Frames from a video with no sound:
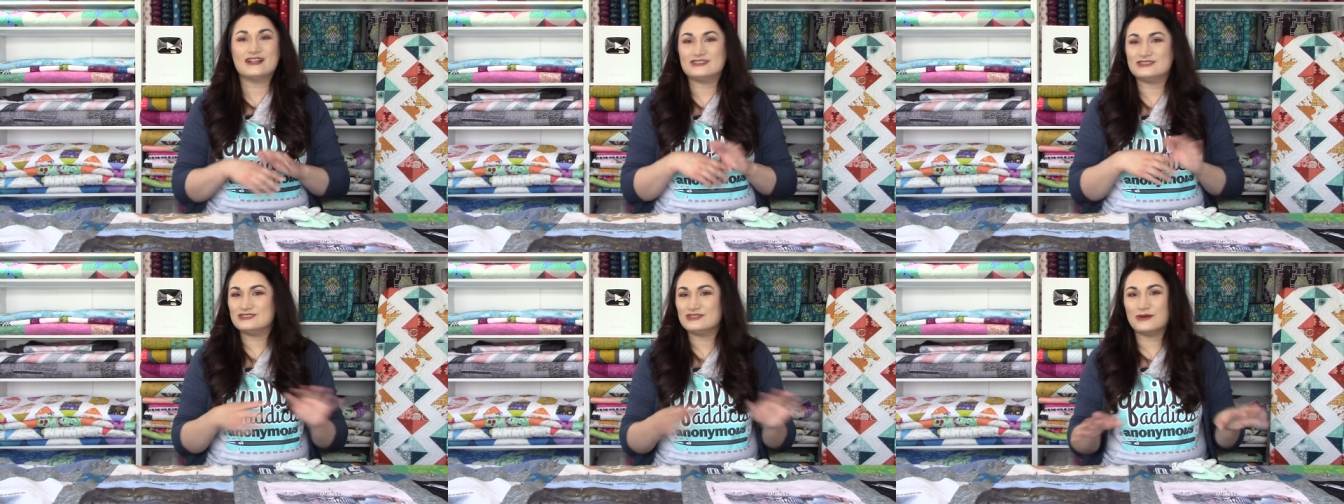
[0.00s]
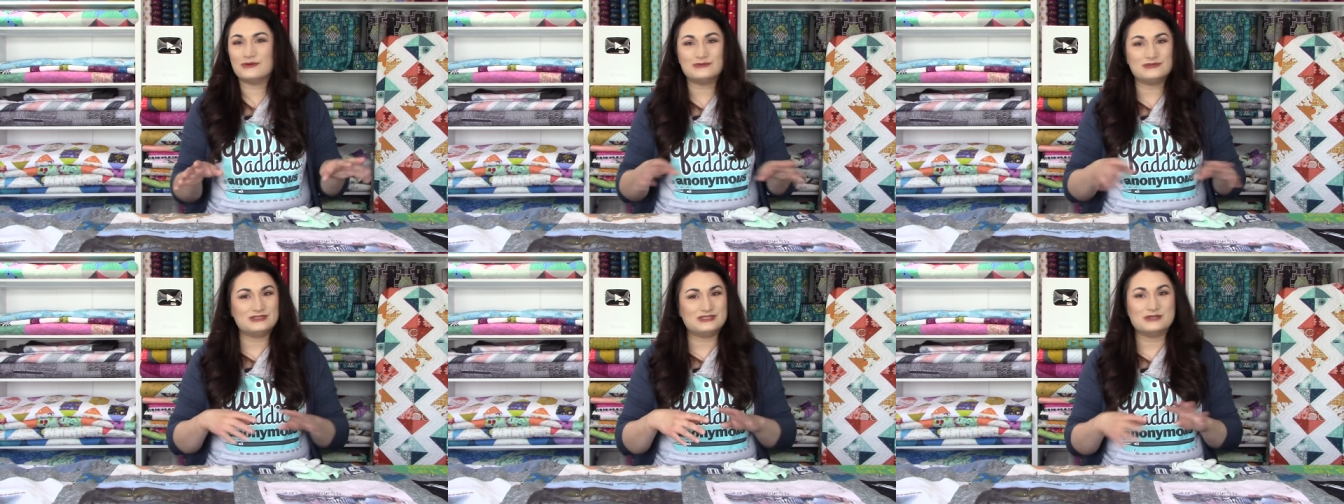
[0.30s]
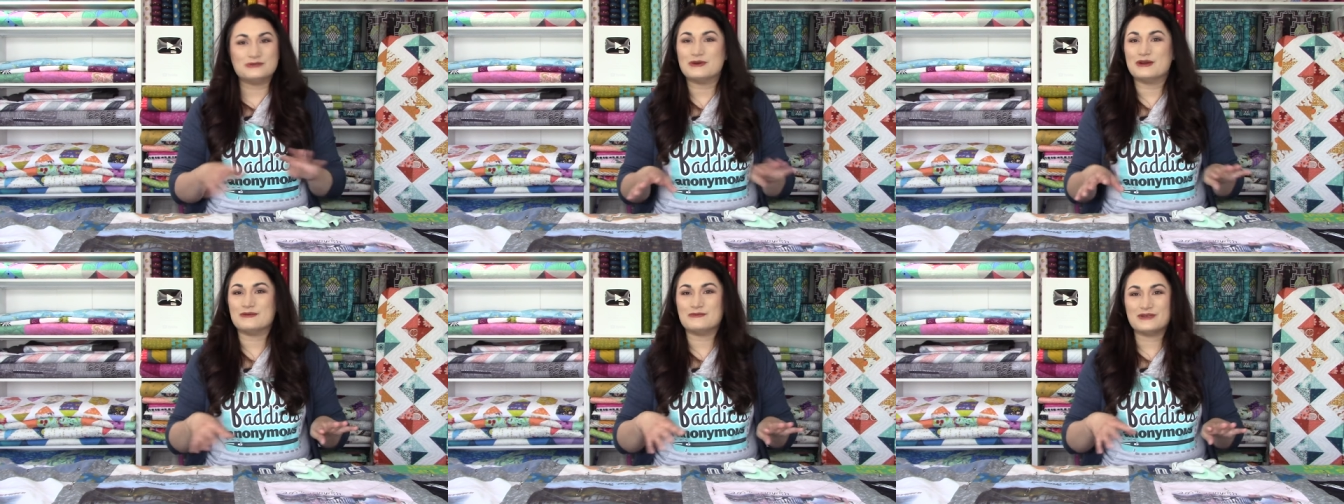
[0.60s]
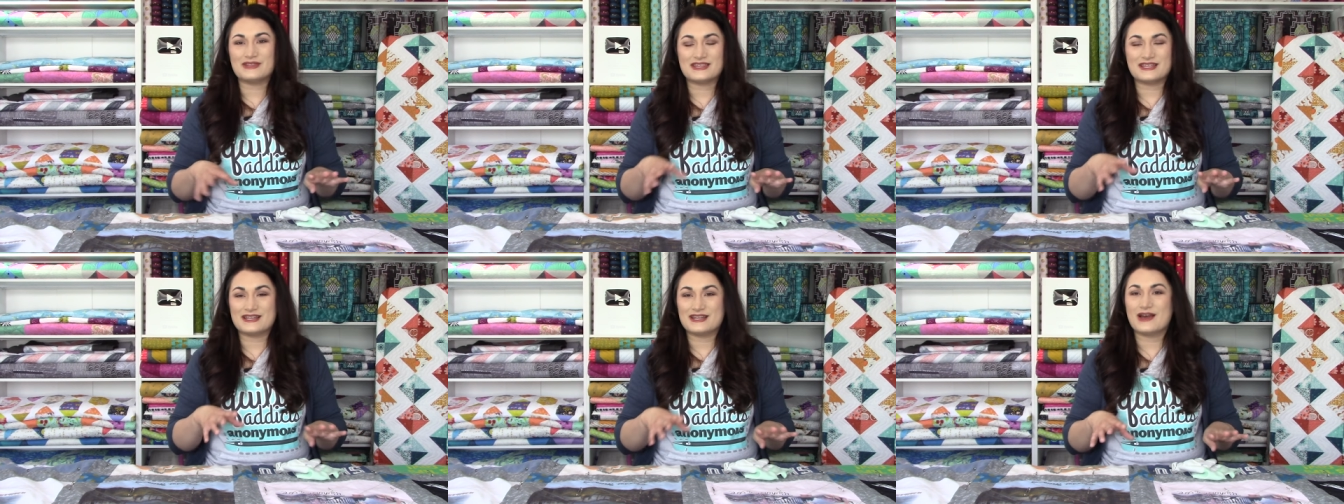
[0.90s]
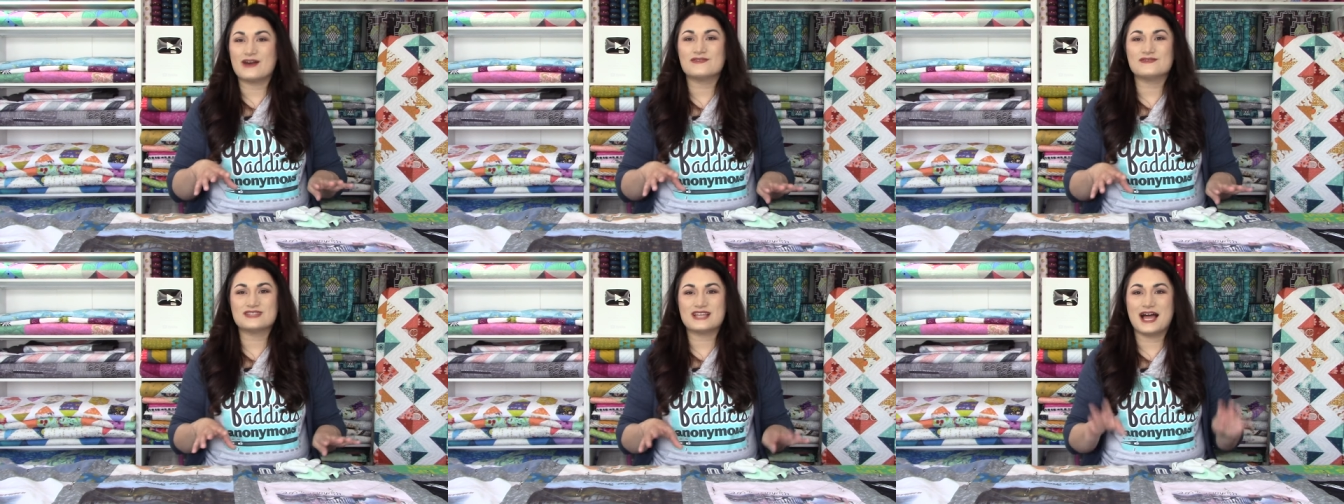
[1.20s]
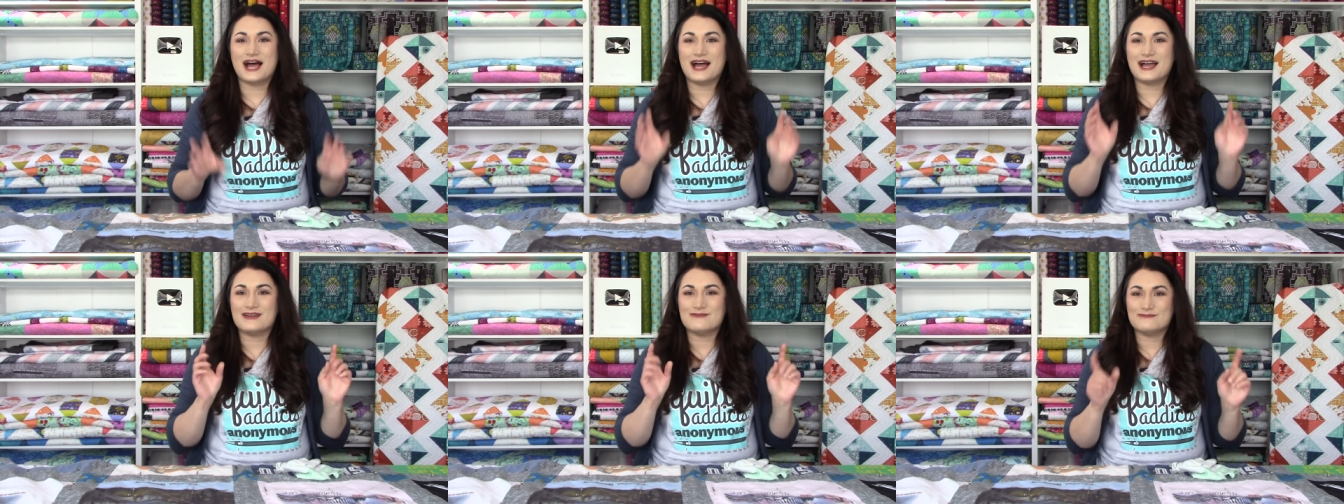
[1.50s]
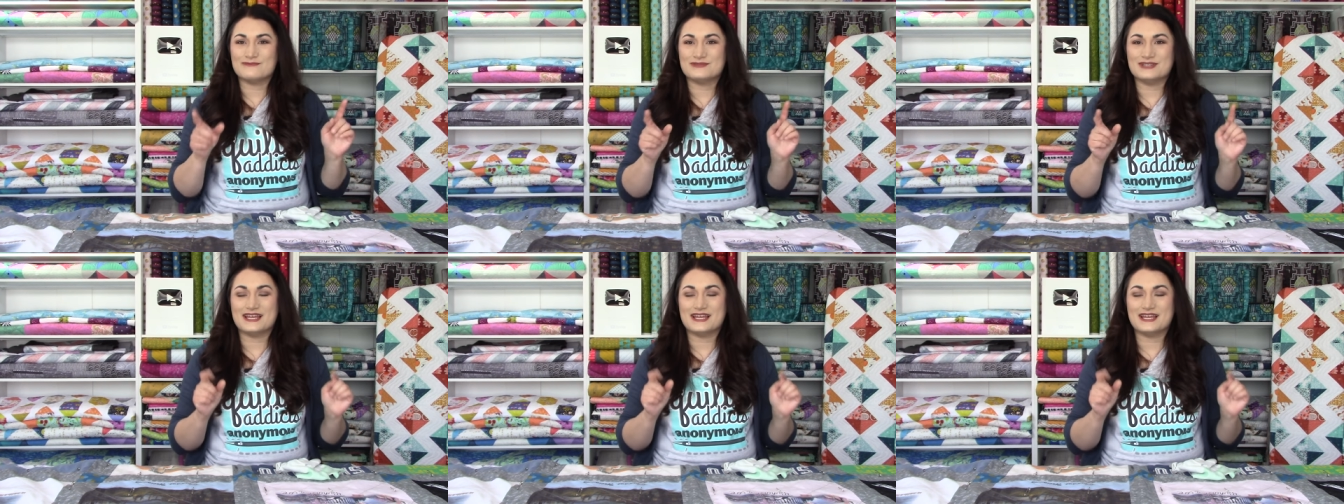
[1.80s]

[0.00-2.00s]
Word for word: don't do it with enough time